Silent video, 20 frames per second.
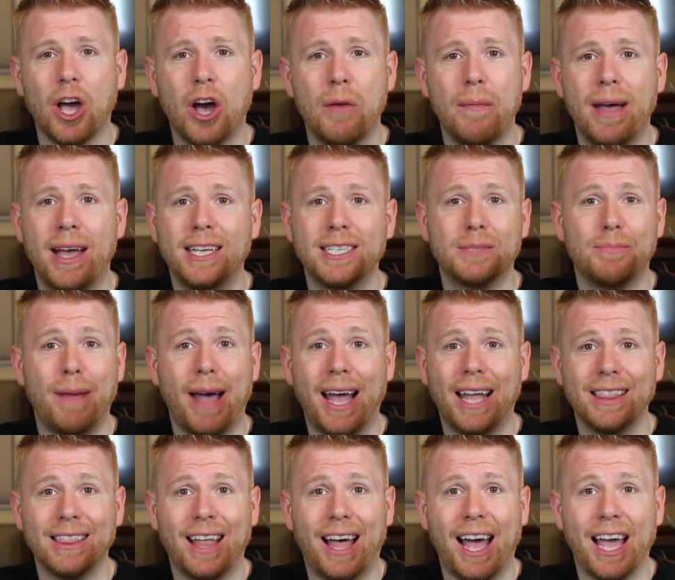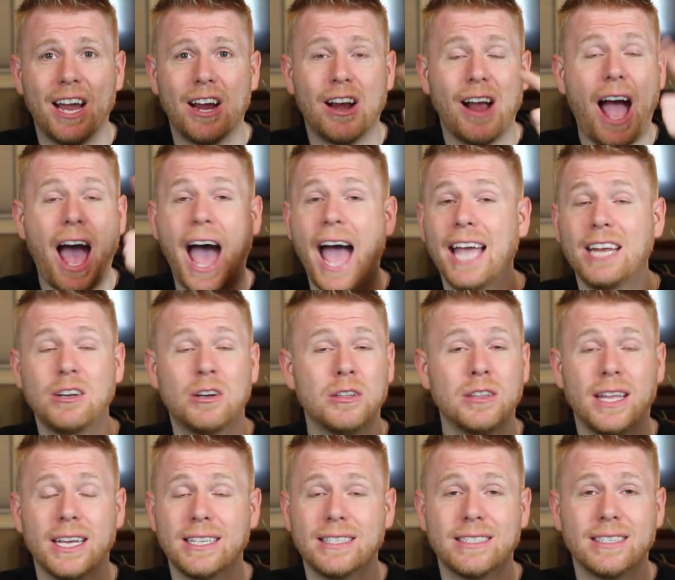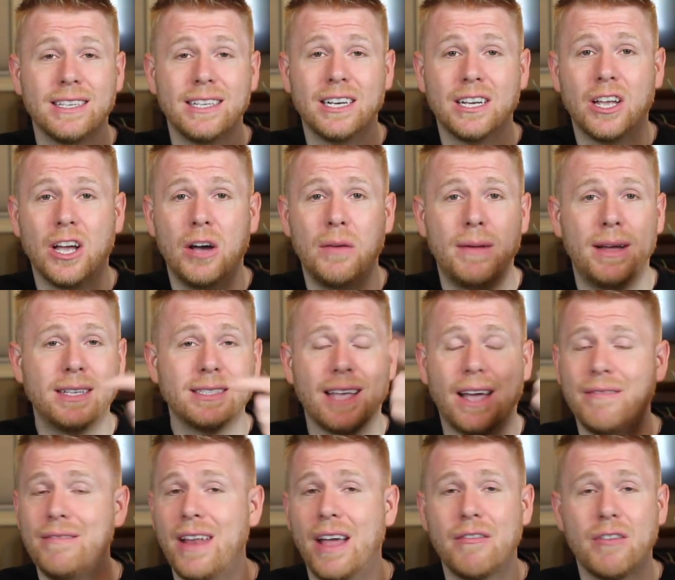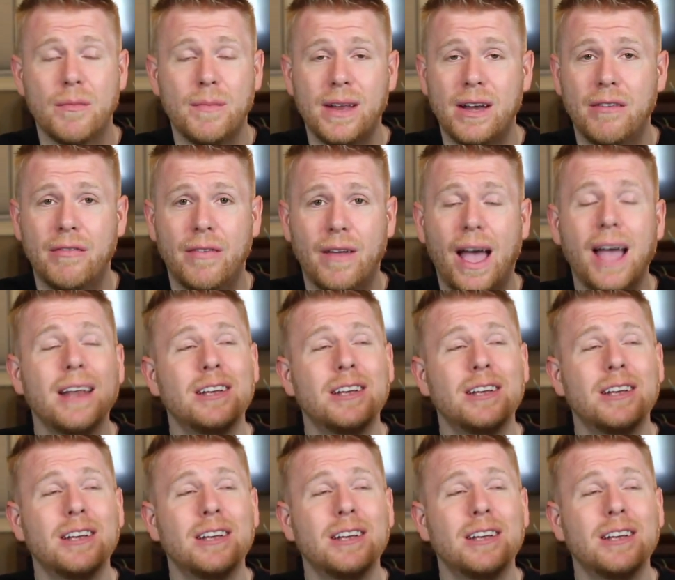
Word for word: Gomez, Bad Liar. I don't like Selena Gomez. I've never been a fan.